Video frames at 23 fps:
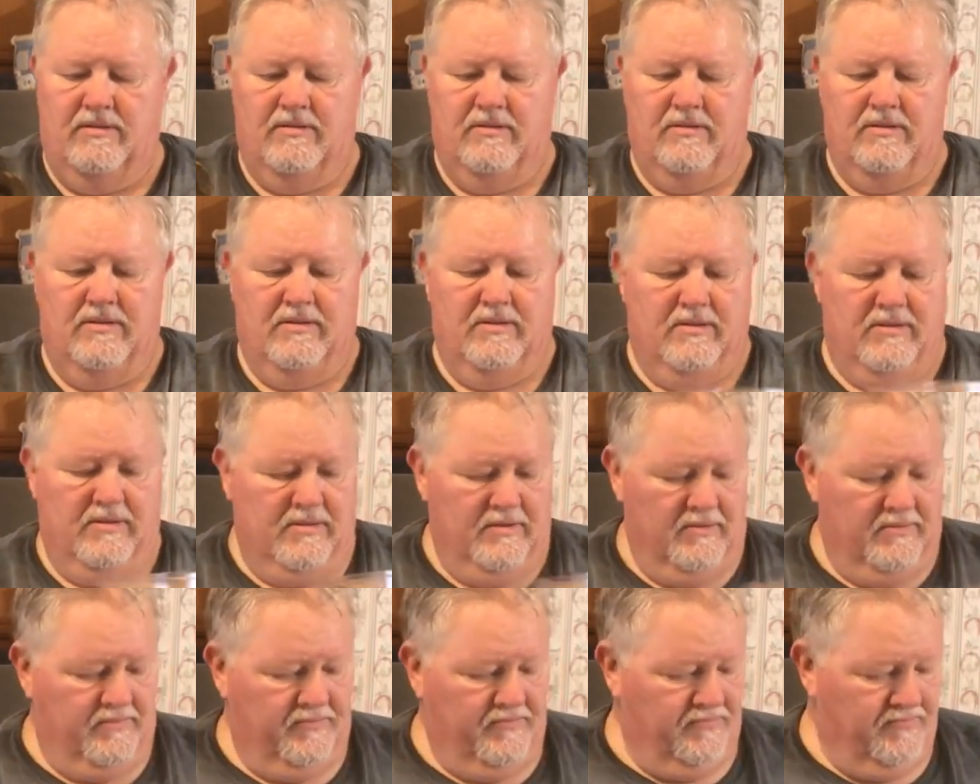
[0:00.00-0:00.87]

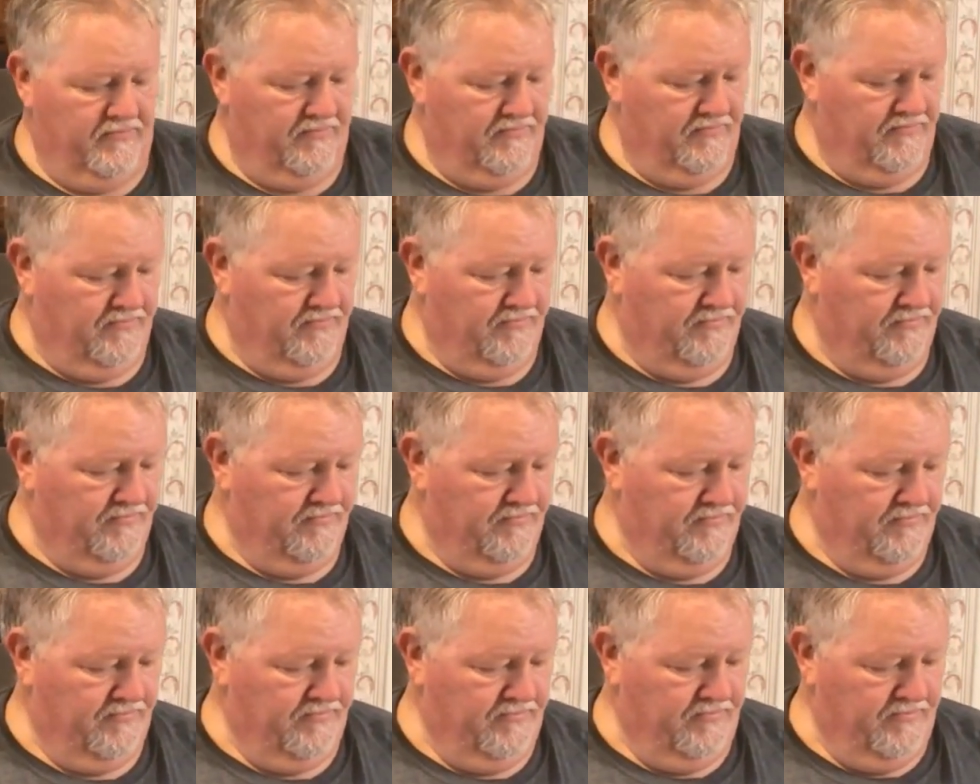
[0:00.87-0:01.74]

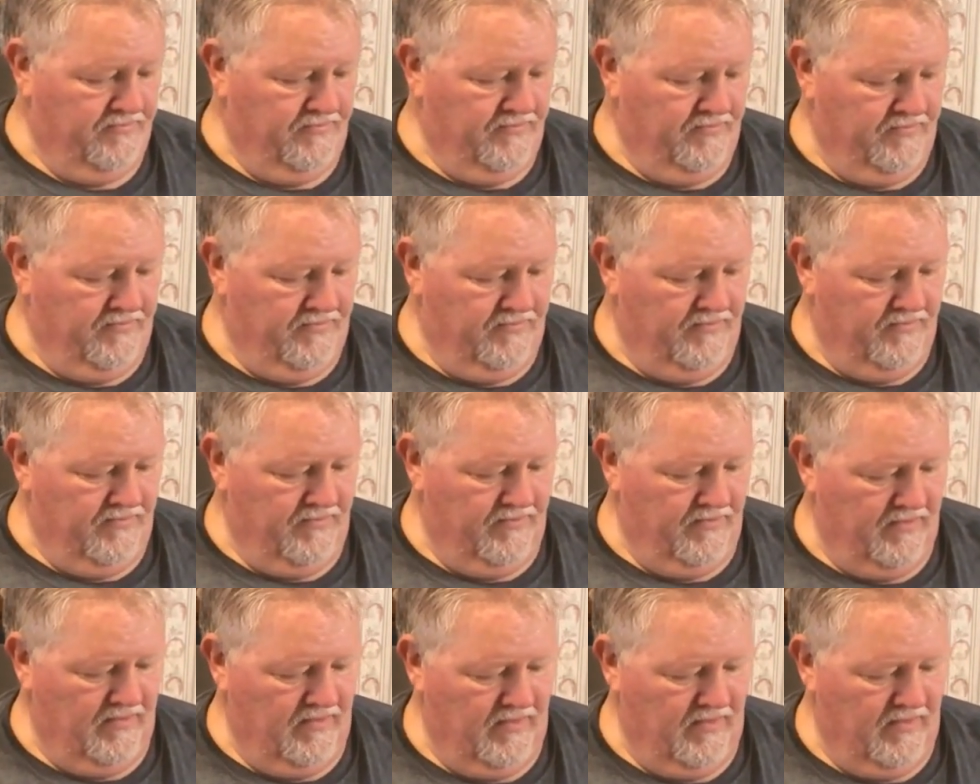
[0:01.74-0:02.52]
Nobody speaks.